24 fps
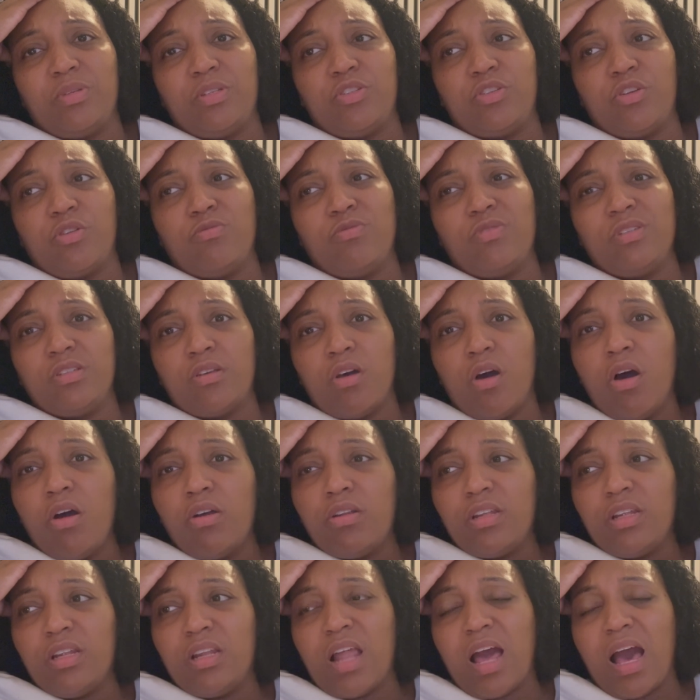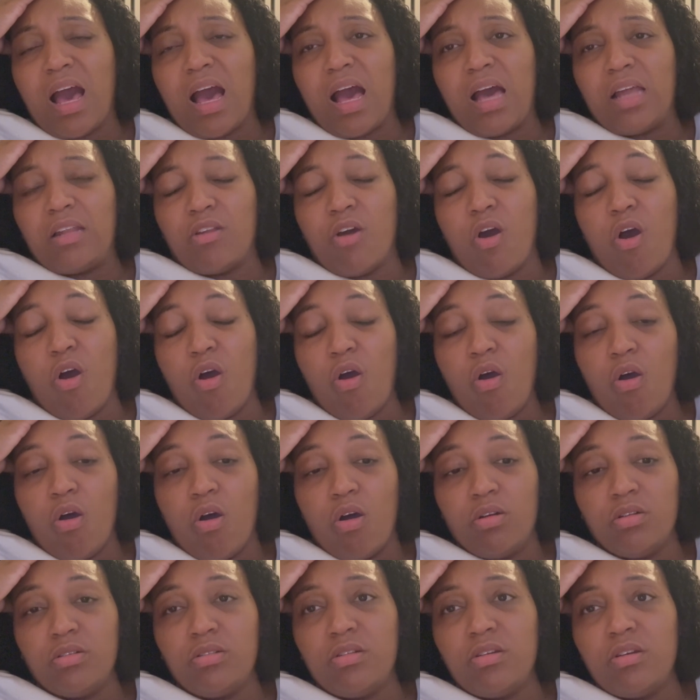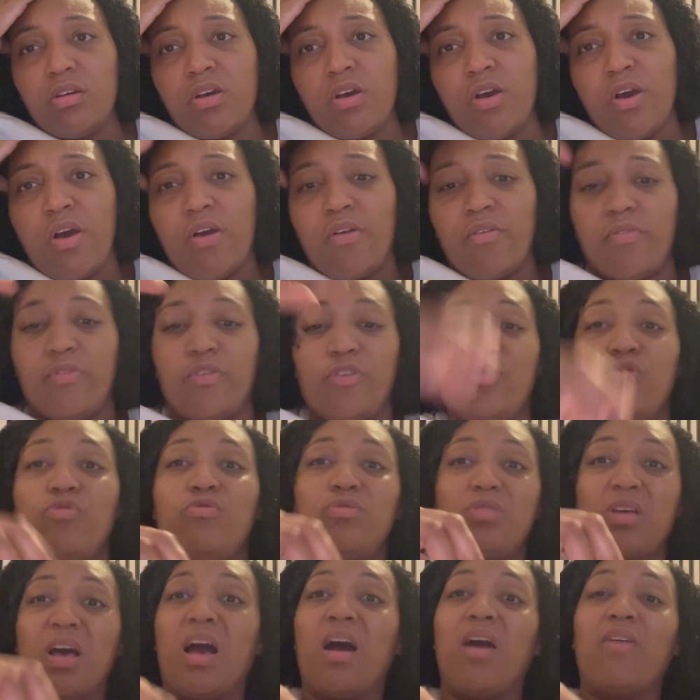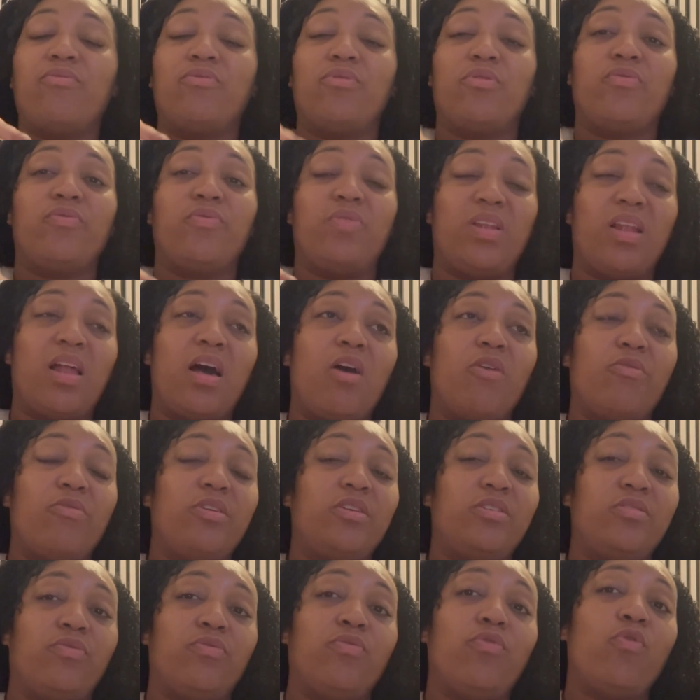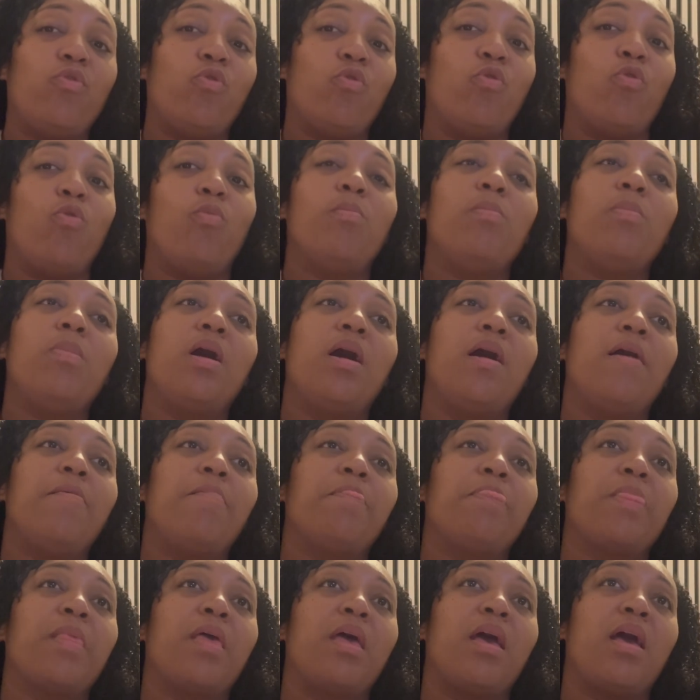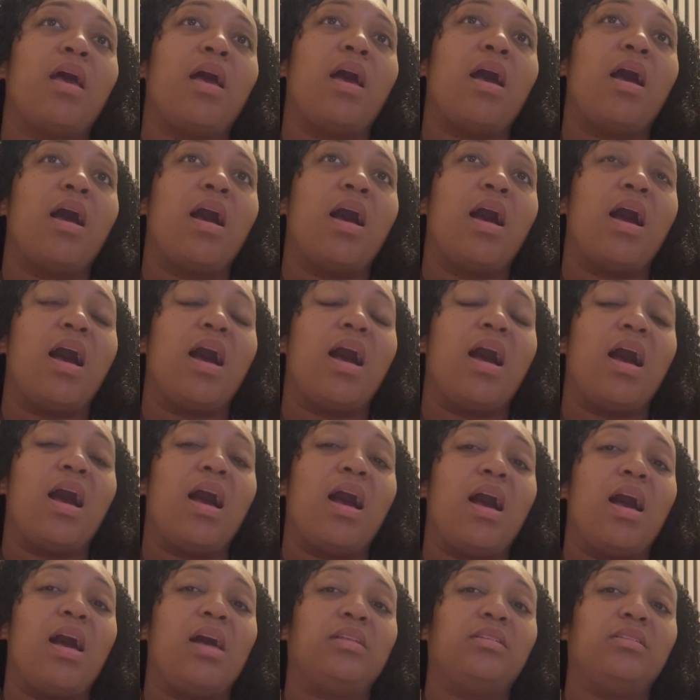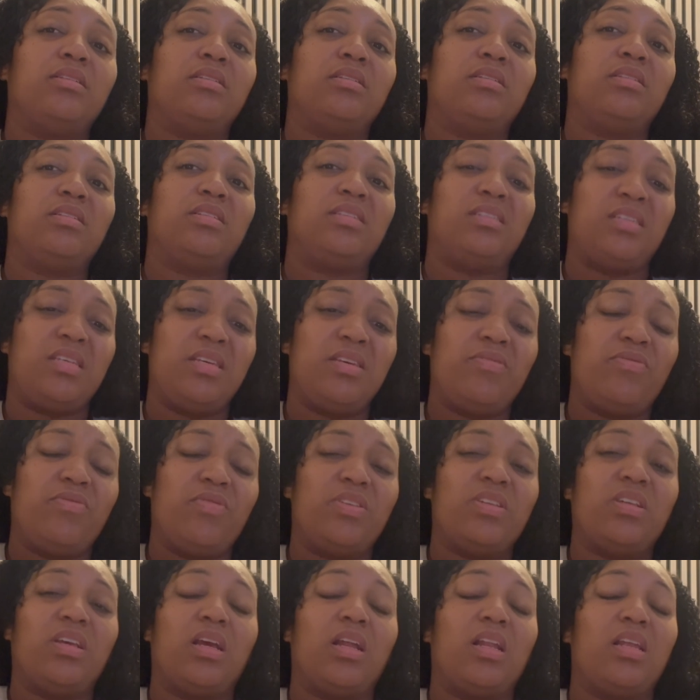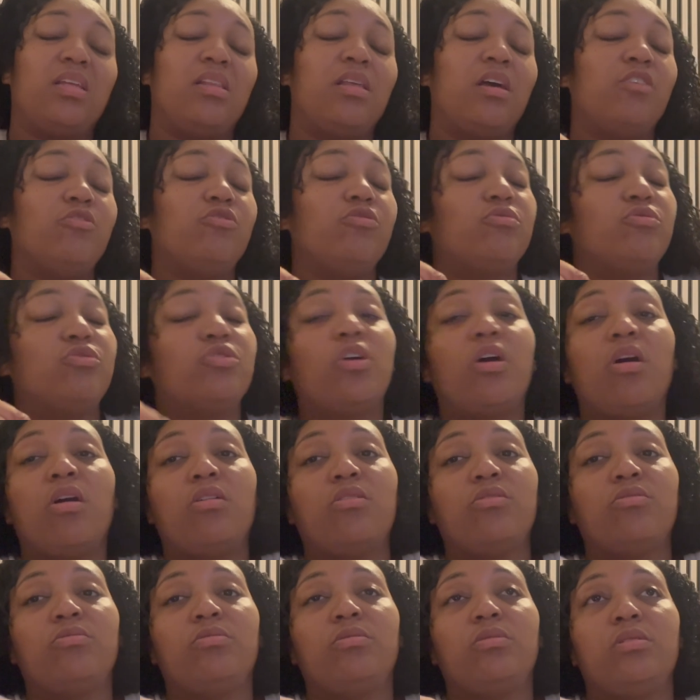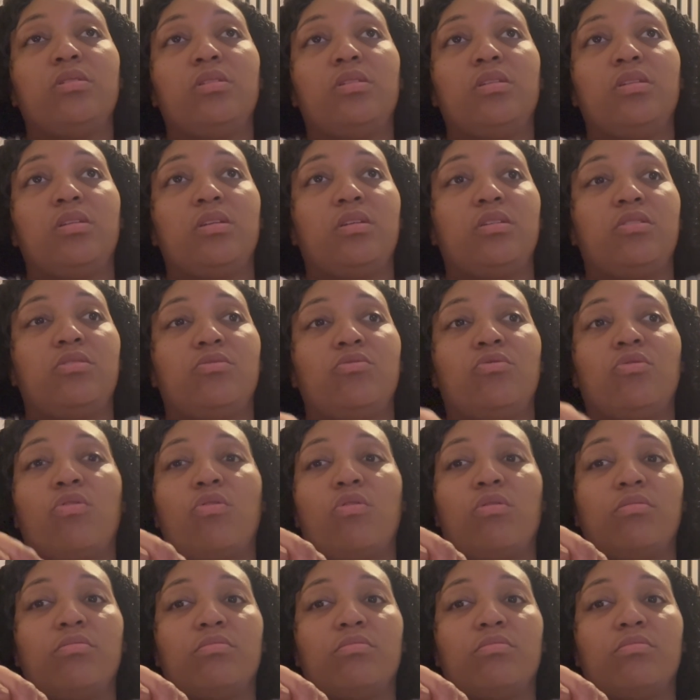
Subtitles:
so disheartening and hard for you to have to fill out this form and see physically that your child is not